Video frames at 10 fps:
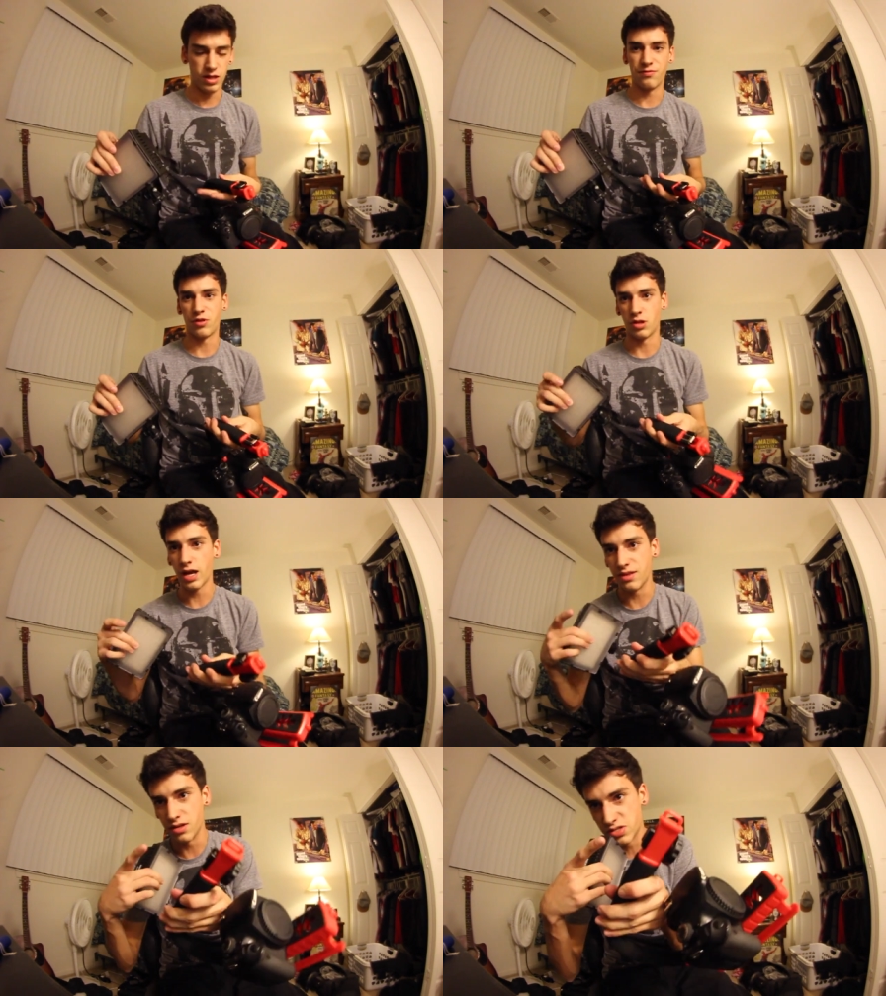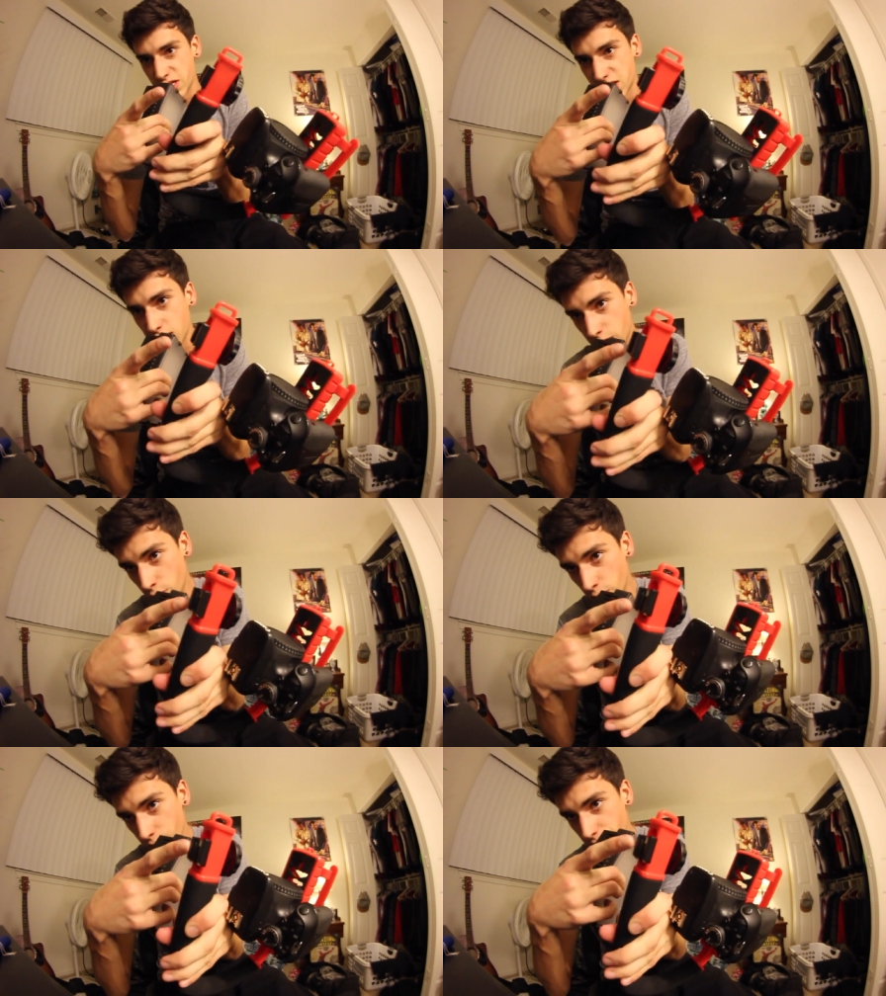And then for the light, there's this
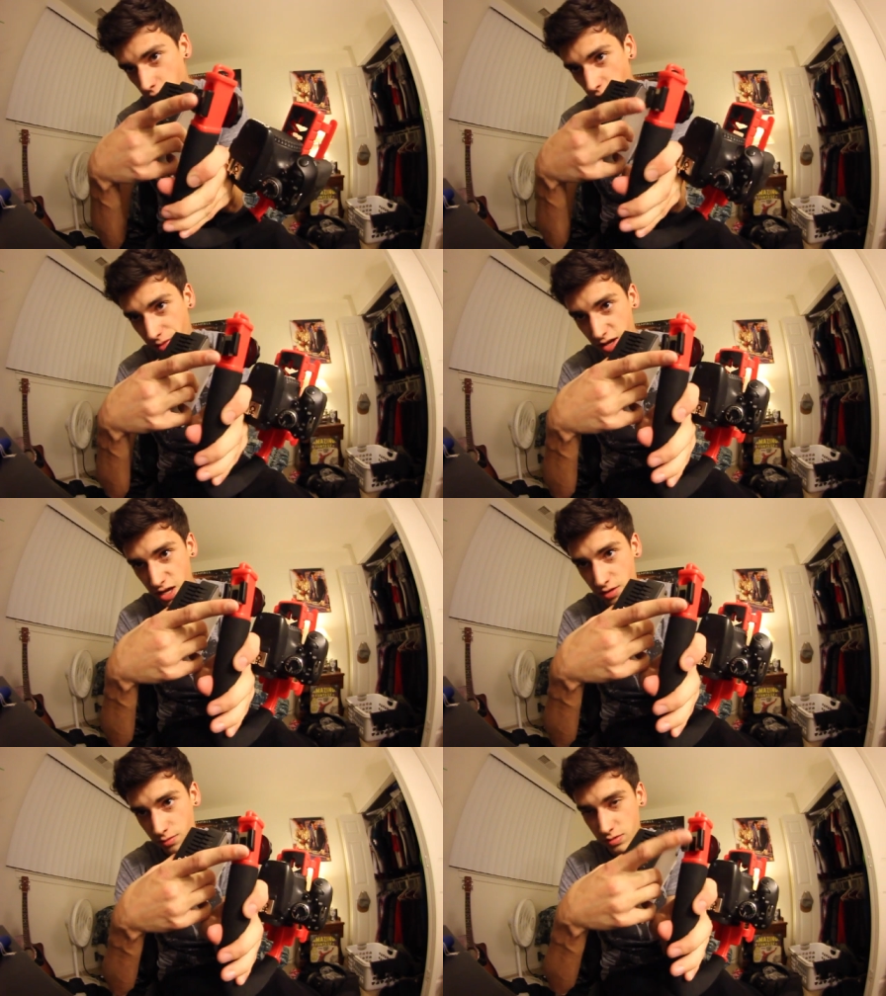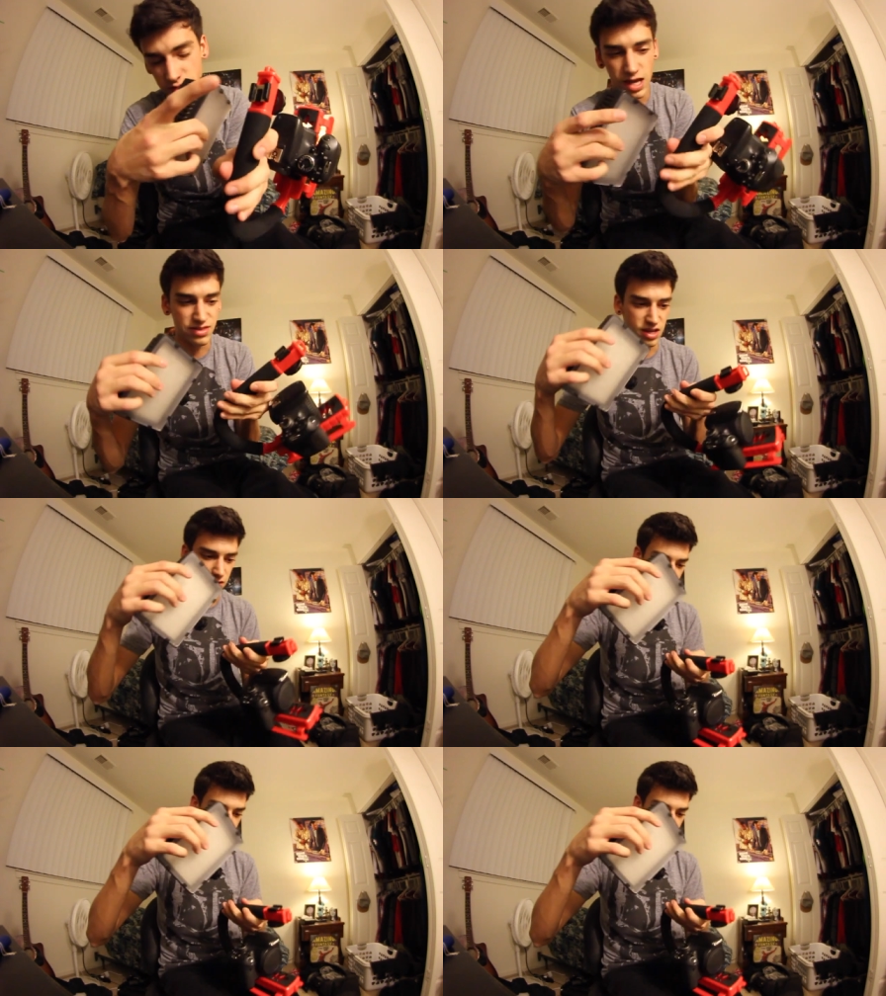little thingy, slide thing